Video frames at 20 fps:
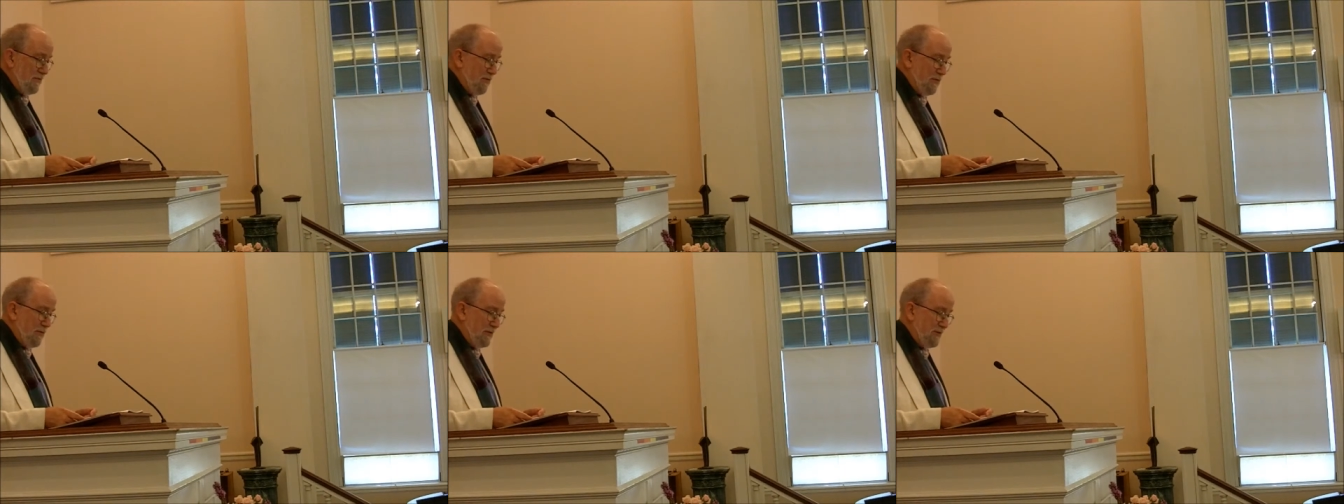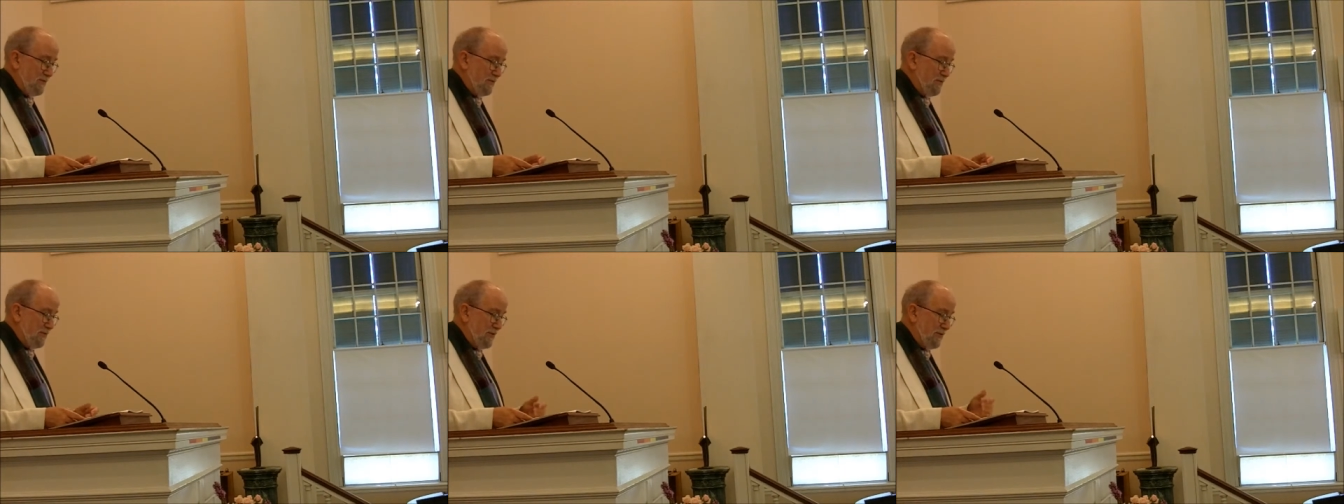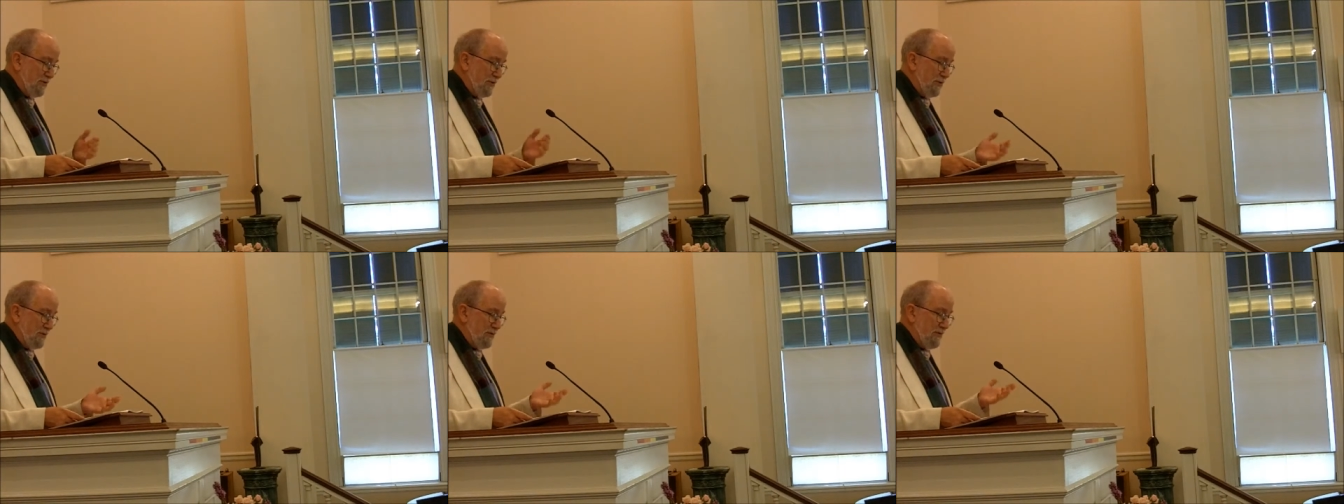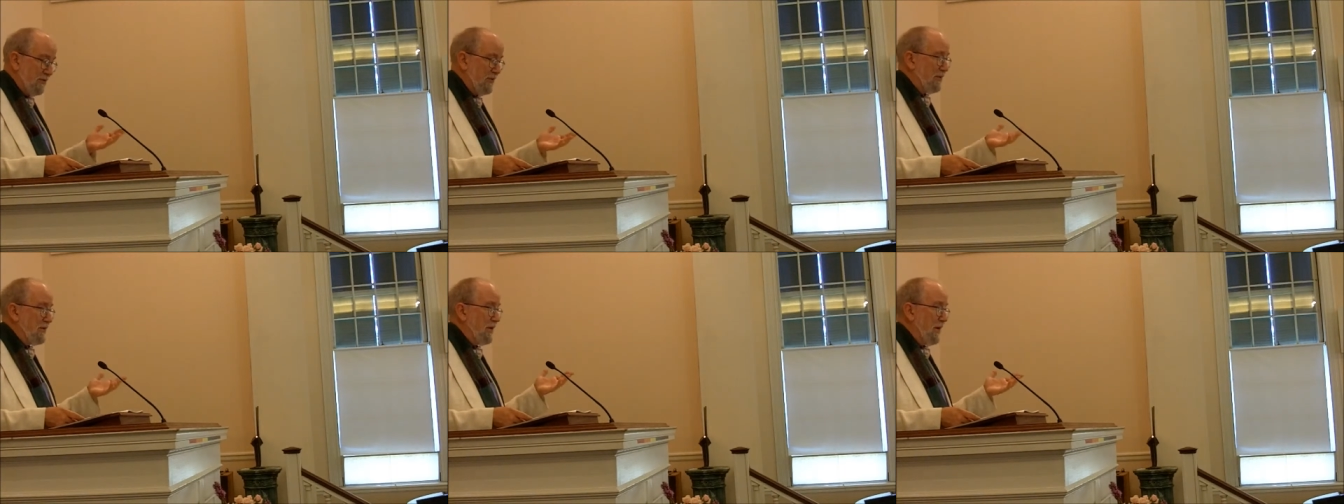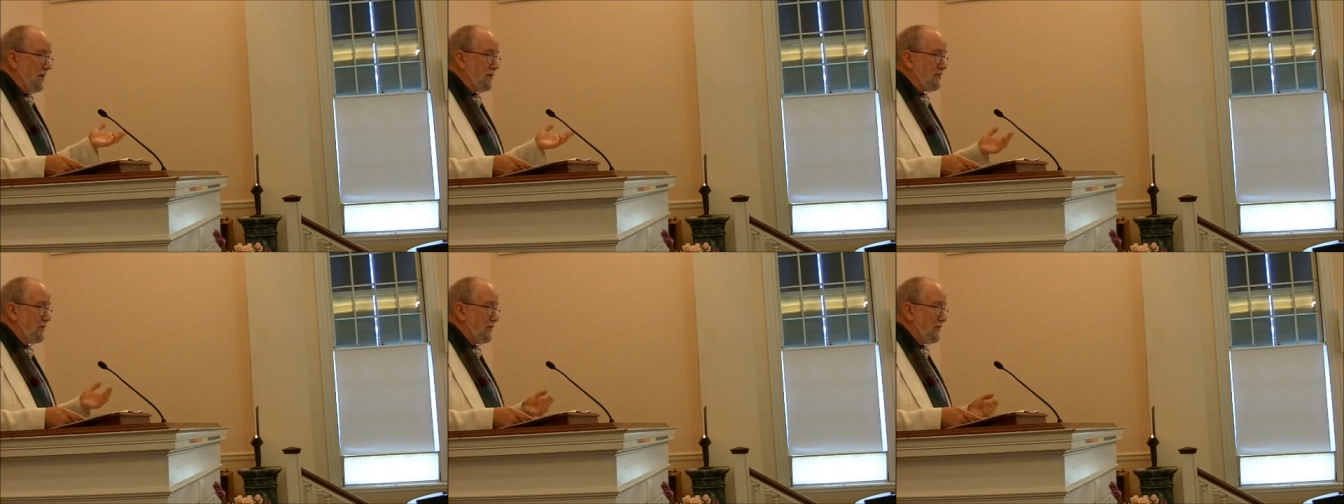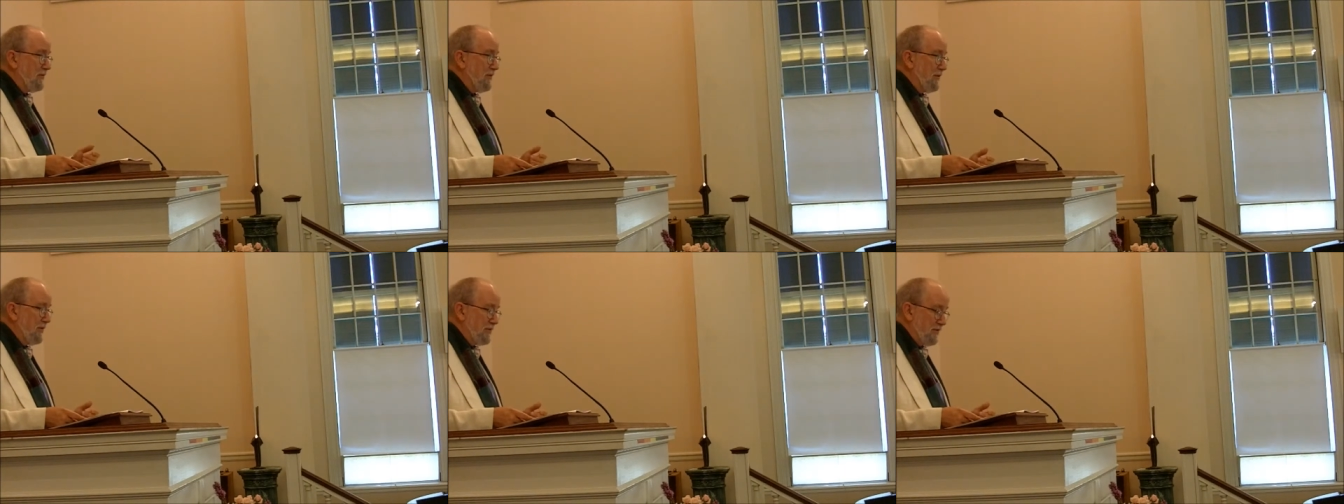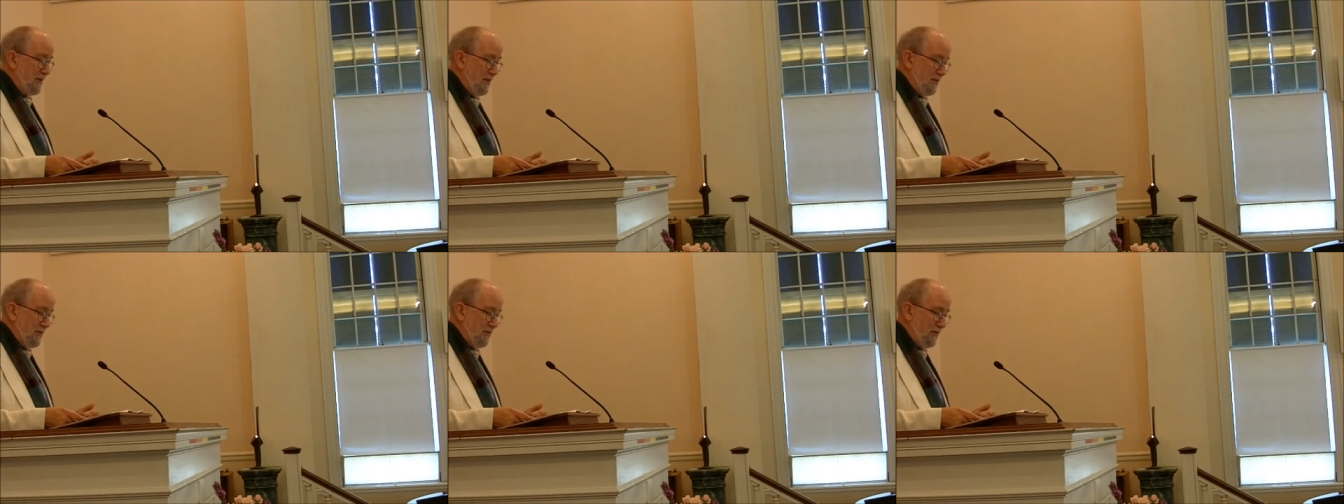force pursuant to the Doctrine of
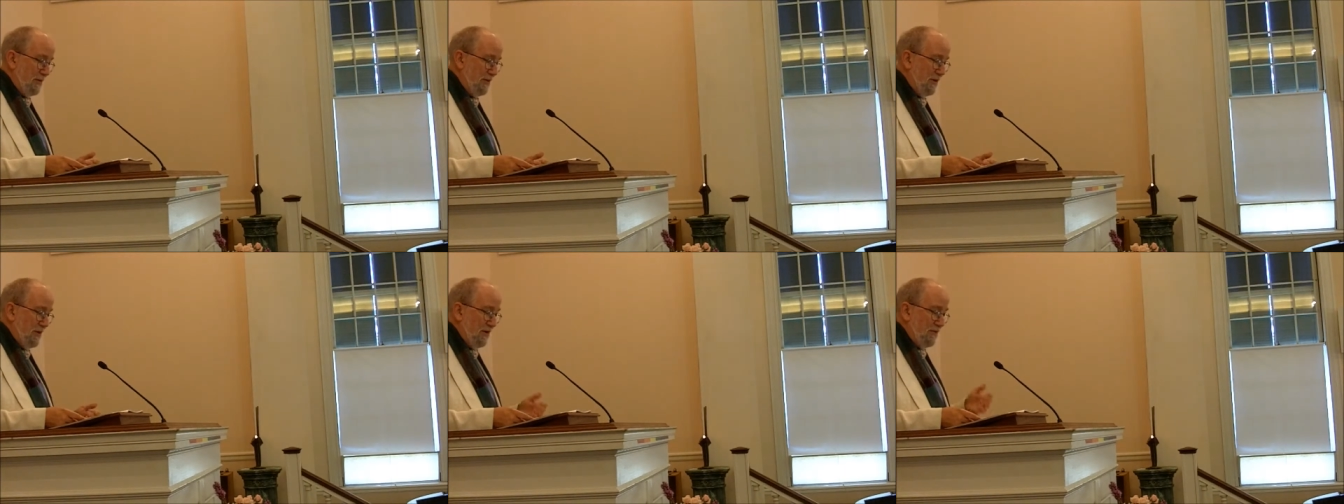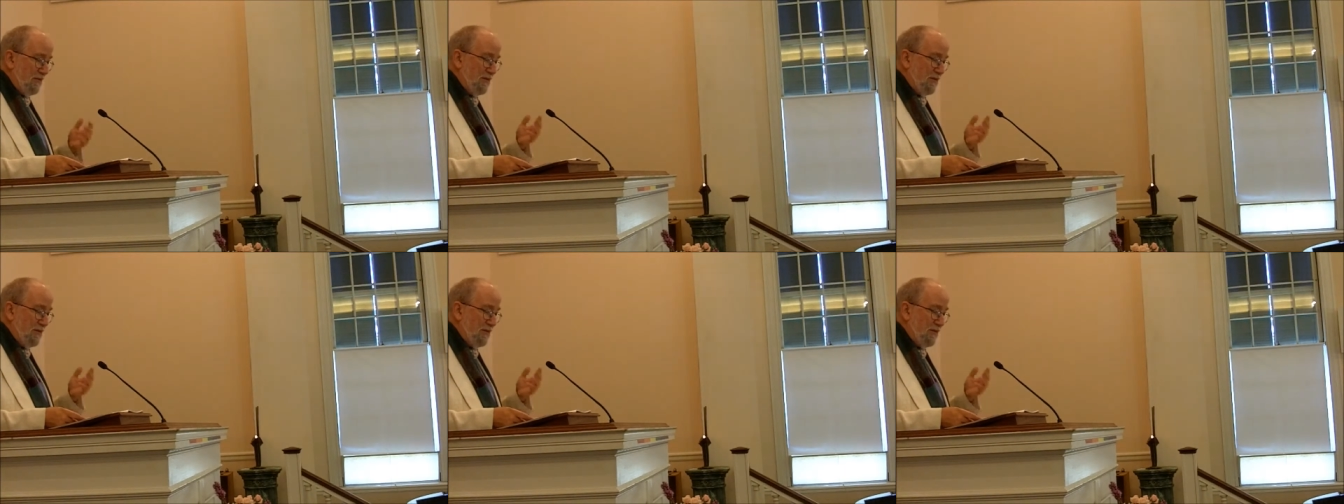Discovery